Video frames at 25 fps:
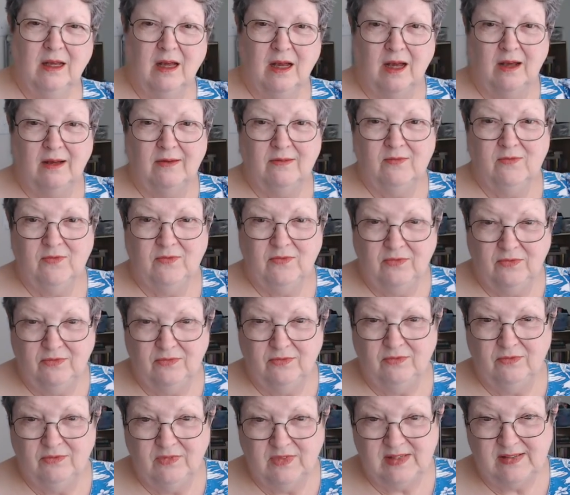of
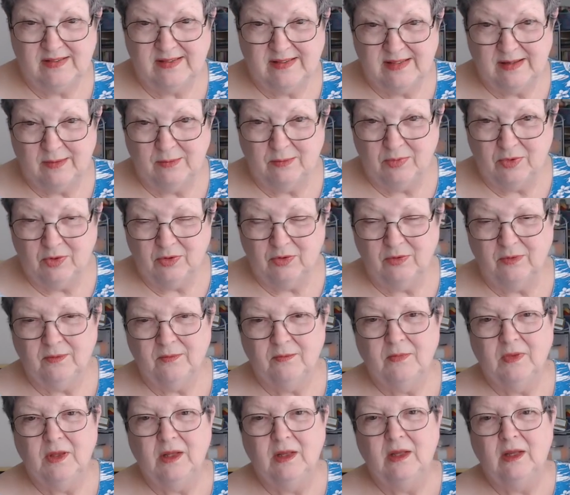December
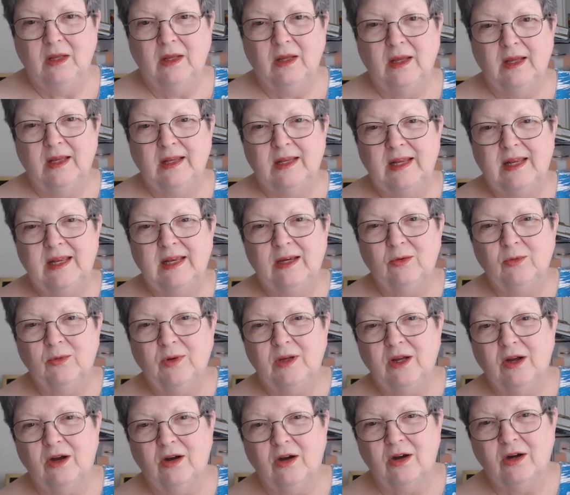and here we
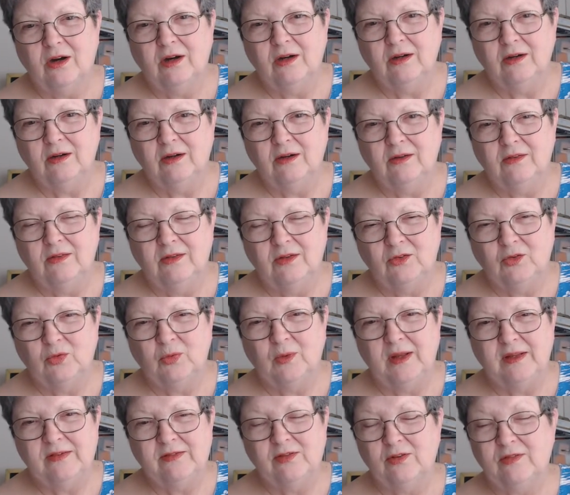are on the
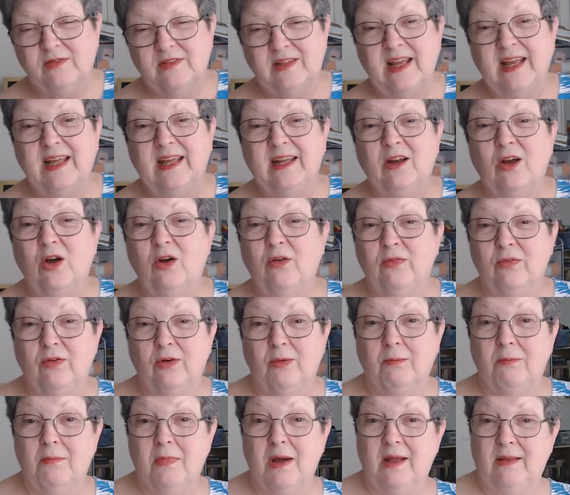20th. So it's taken over a
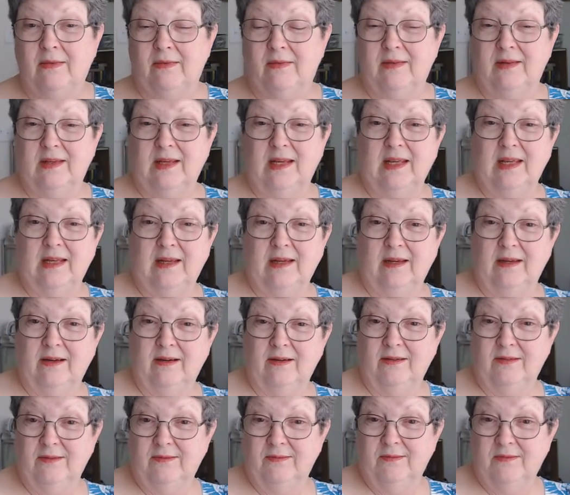month to get here.
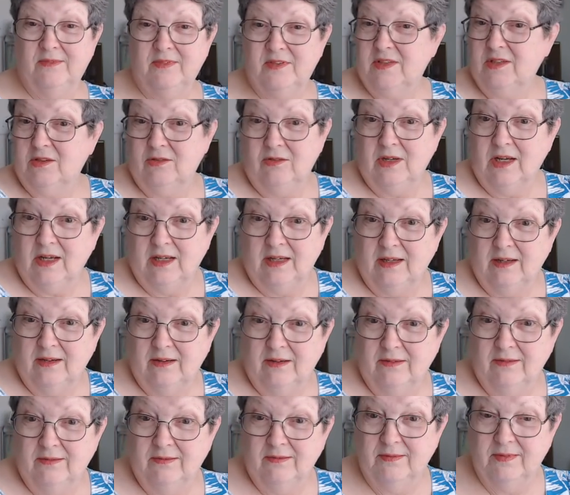Still not here.
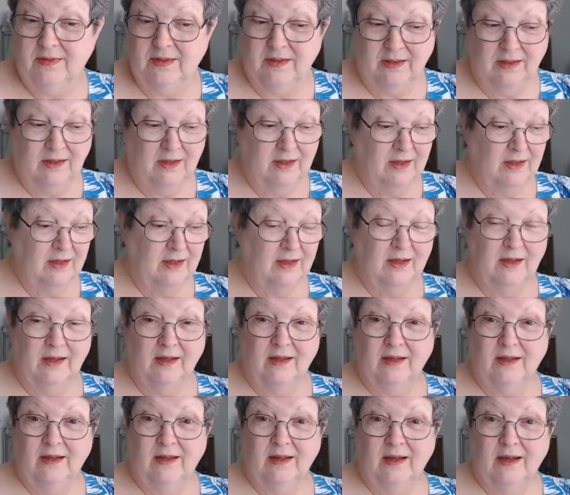
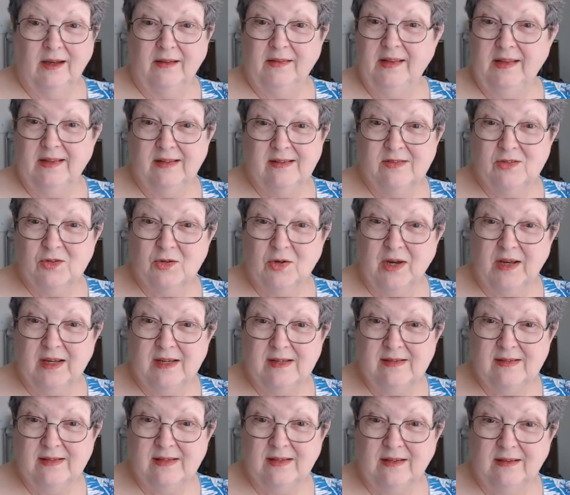I think it's
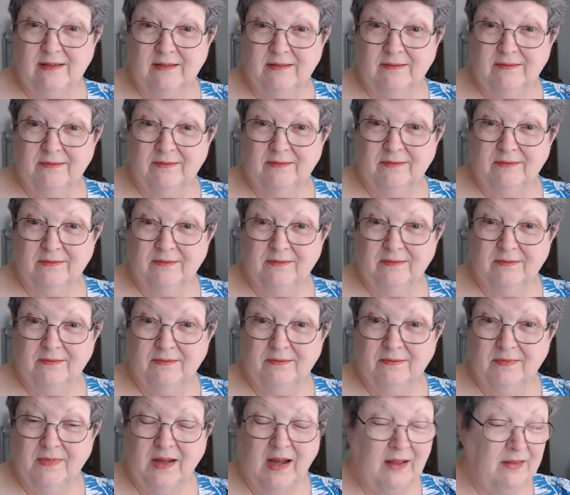crazy.
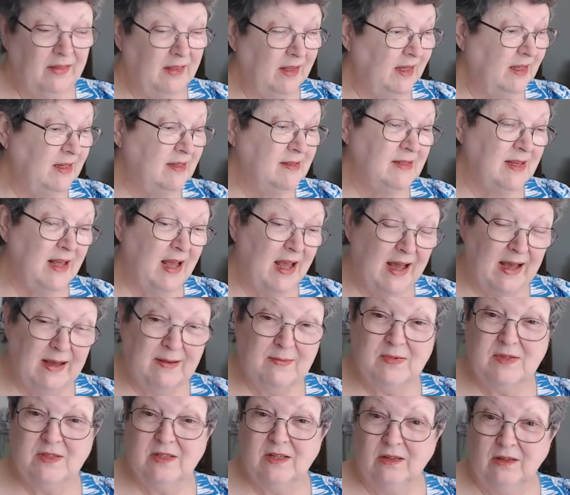I think it's
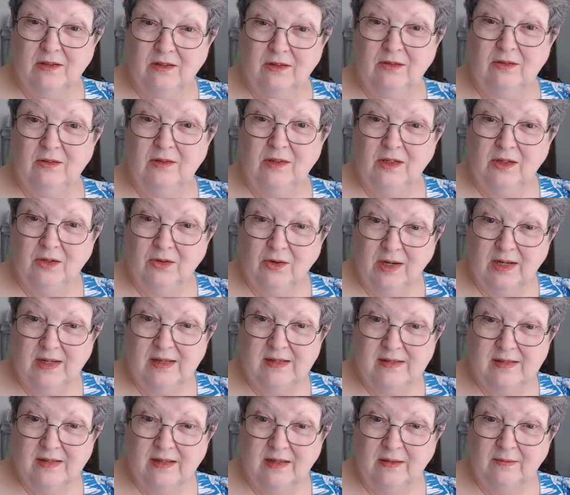absolutely
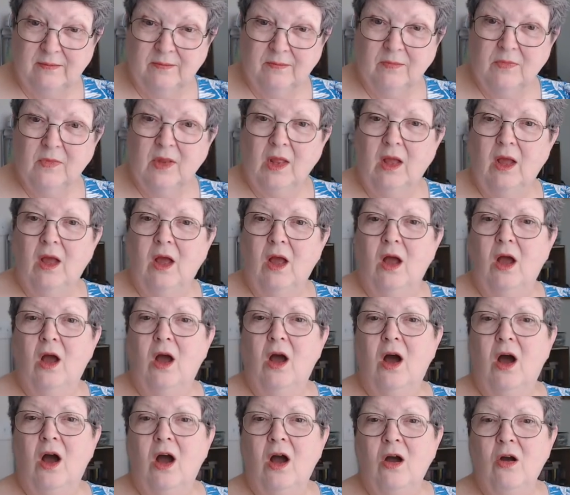crazy.
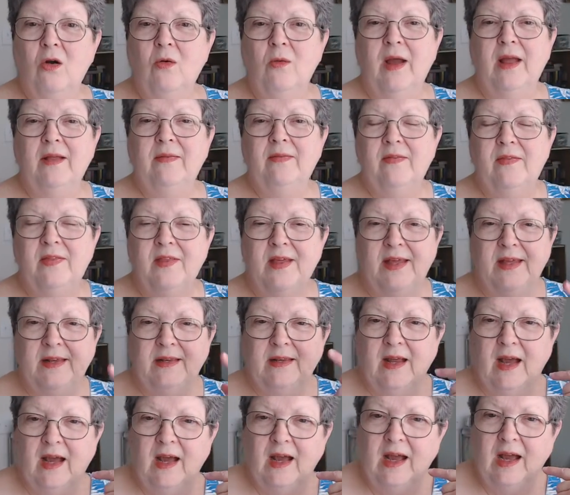Oh, and then
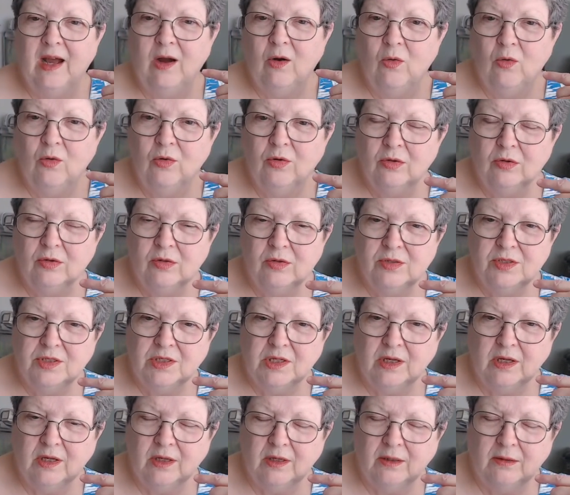I ordered
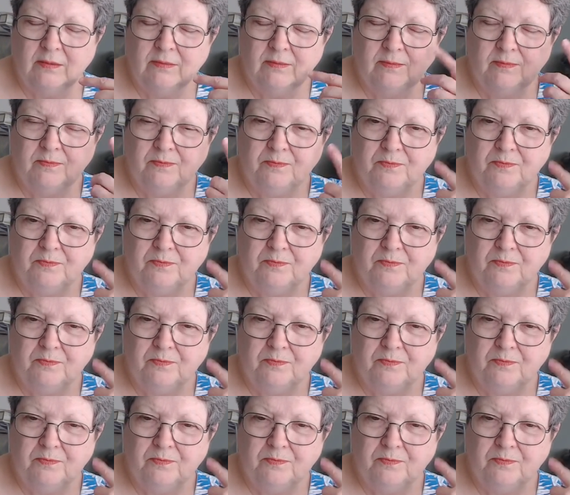um,